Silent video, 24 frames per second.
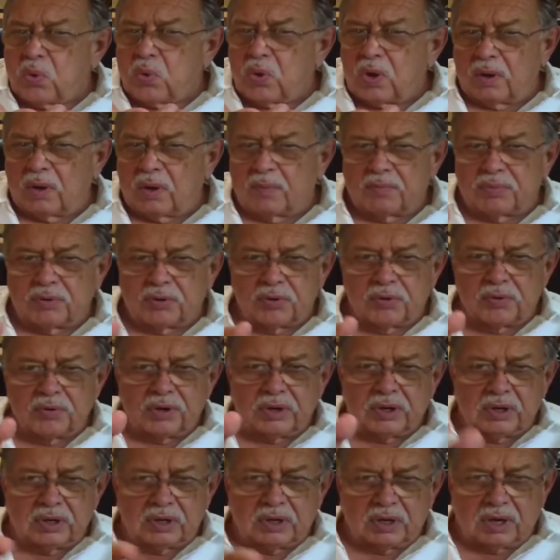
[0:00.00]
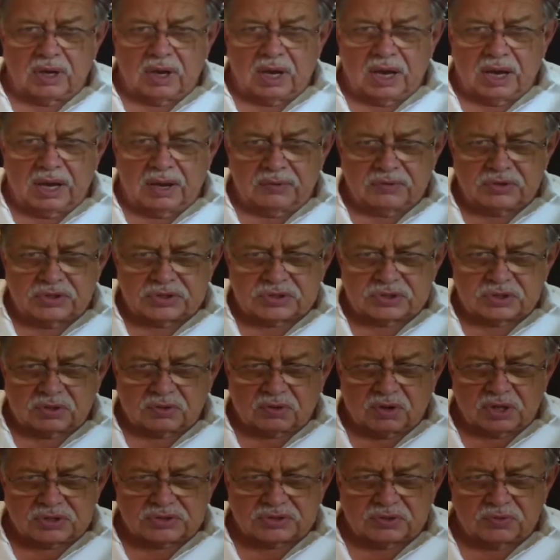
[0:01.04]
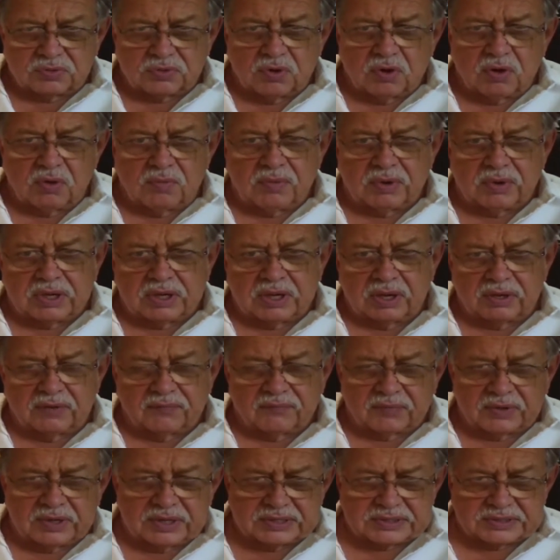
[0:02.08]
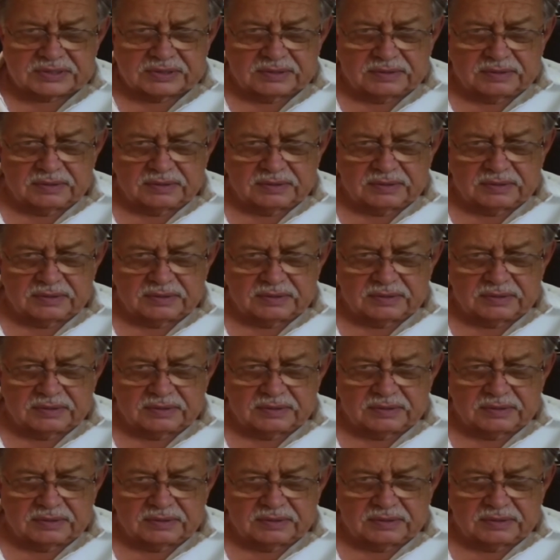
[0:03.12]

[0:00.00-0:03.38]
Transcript: and blew it on it just across the room and killed the fleas.